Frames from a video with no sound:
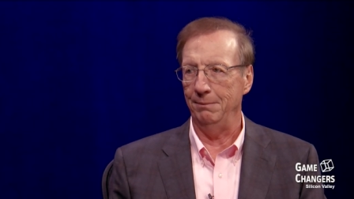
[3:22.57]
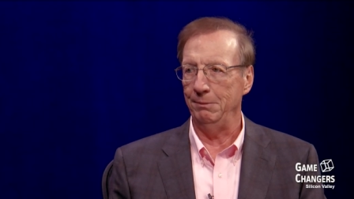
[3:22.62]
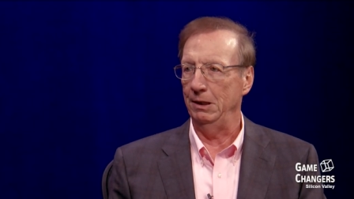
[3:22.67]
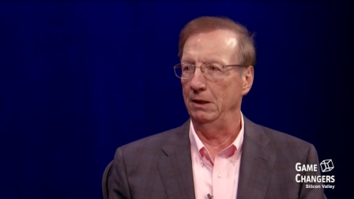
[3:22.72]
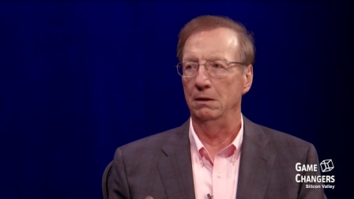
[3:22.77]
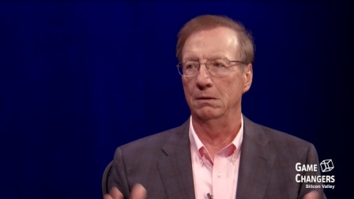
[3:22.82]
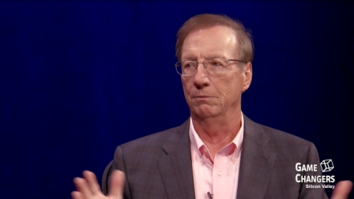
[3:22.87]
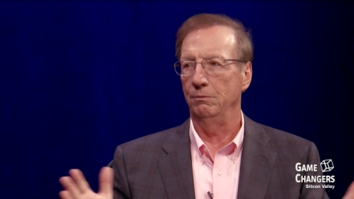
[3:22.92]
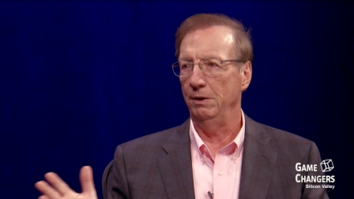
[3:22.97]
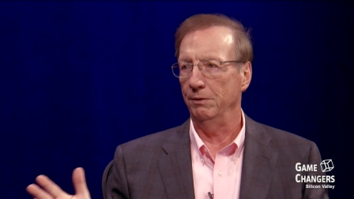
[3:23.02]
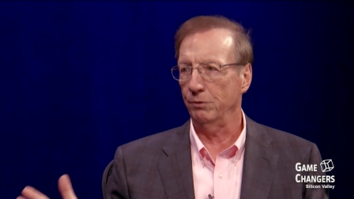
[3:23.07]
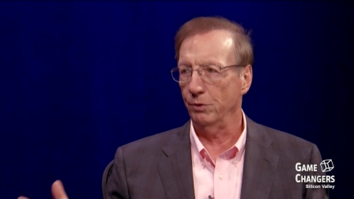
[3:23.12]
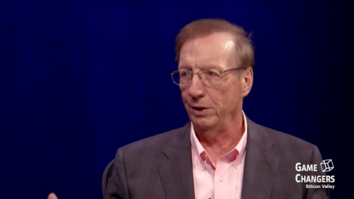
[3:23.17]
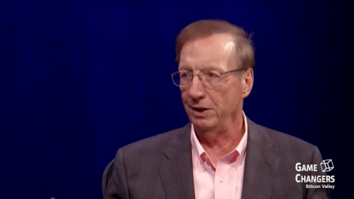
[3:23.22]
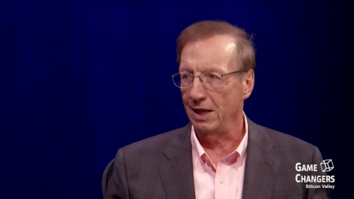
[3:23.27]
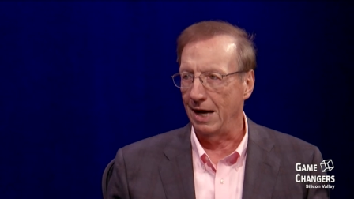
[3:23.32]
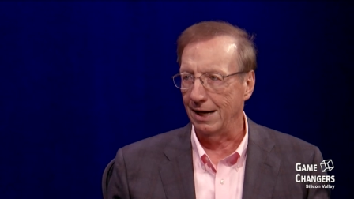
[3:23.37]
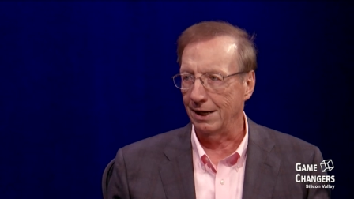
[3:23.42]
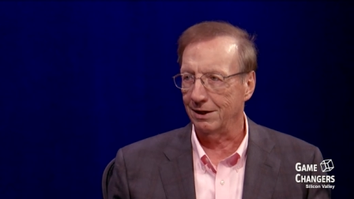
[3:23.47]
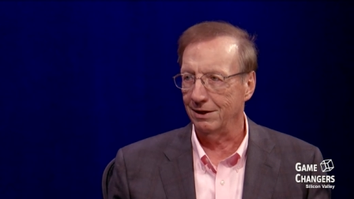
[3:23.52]
I mean, we have
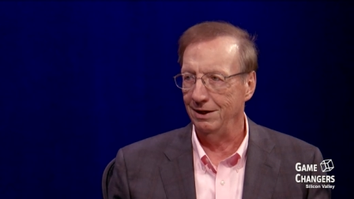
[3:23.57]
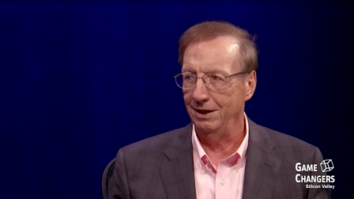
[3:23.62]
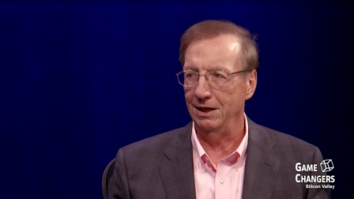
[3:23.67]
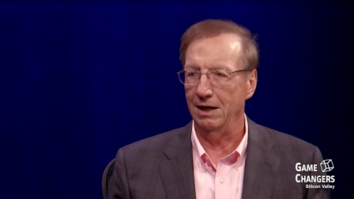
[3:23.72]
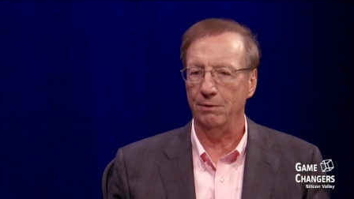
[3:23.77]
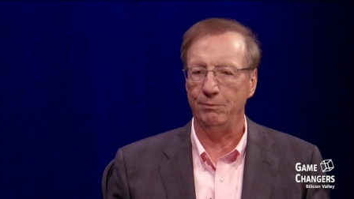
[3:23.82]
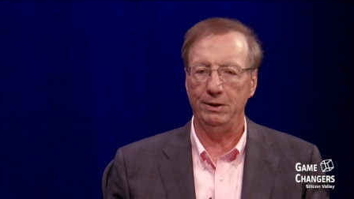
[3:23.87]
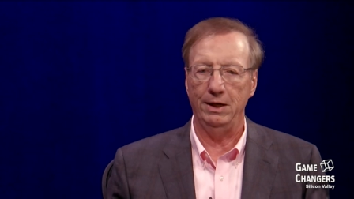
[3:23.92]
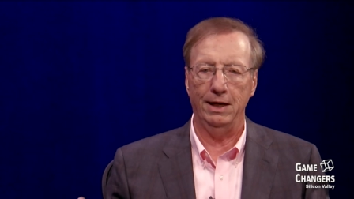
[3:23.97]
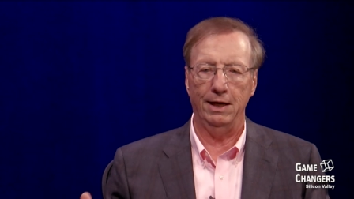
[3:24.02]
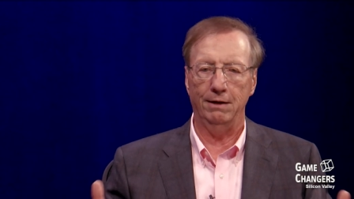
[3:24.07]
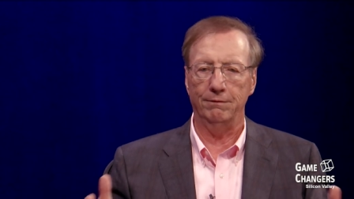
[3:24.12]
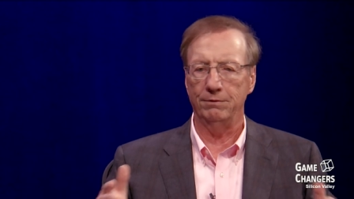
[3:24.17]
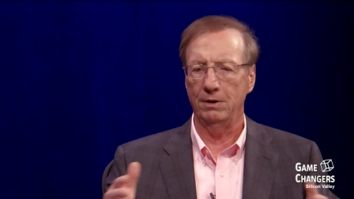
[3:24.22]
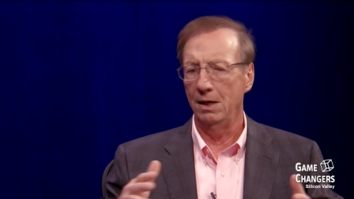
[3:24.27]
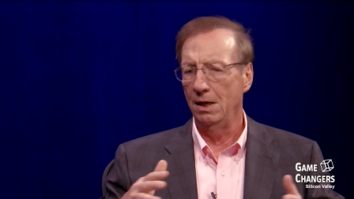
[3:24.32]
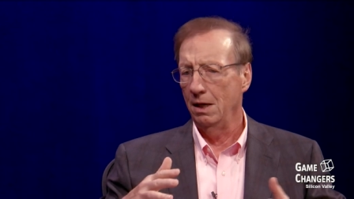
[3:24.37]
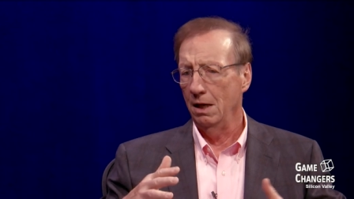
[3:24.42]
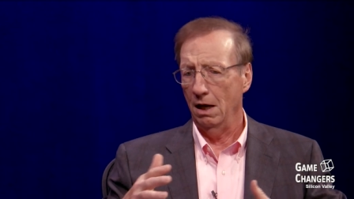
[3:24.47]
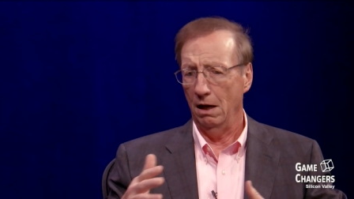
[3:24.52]
gridlock, and now we have
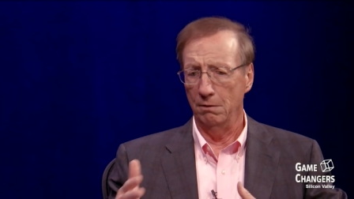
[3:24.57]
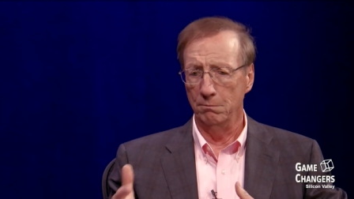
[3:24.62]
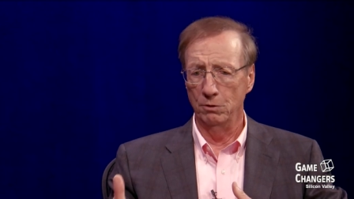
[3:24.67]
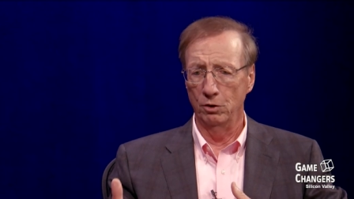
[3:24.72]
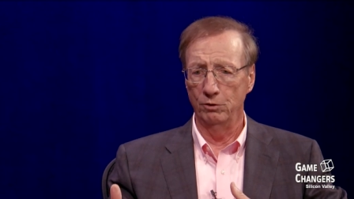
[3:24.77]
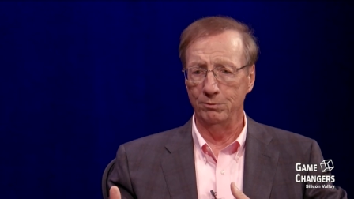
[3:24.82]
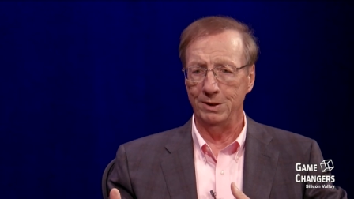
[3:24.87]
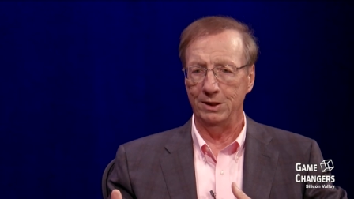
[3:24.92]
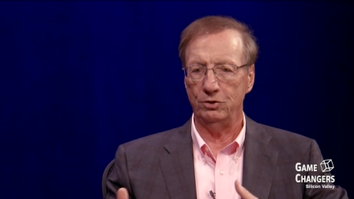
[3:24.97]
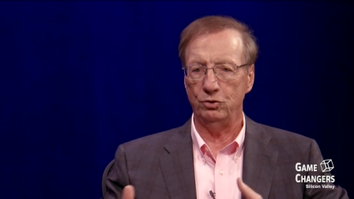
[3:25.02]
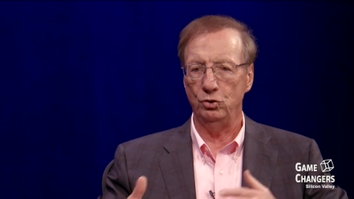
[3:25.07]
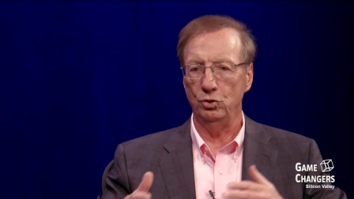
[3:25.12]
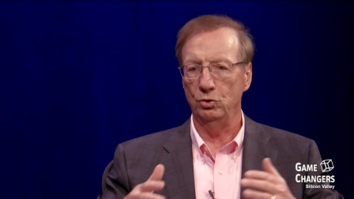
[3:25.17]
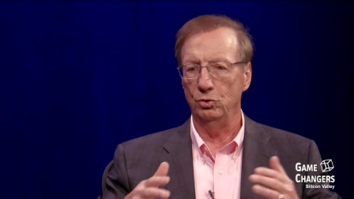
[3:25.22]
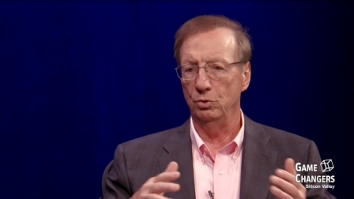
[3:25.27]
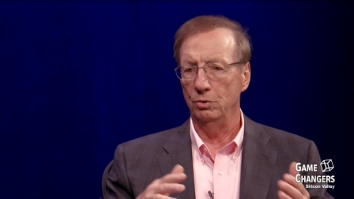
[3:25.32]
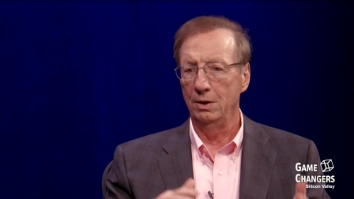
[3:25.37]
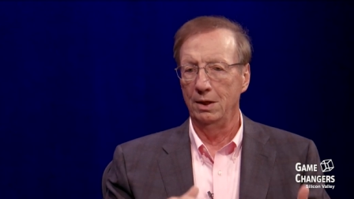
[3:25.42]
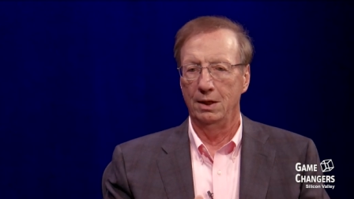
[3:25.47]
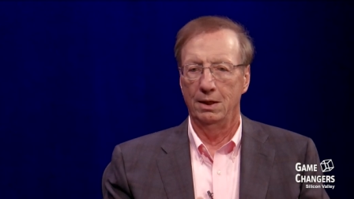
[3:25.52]
a movement
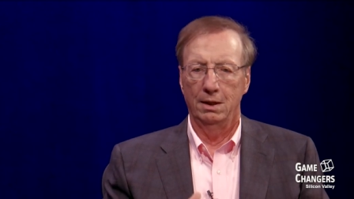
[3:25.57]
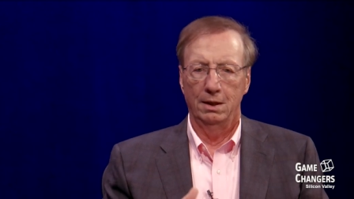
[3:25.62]
to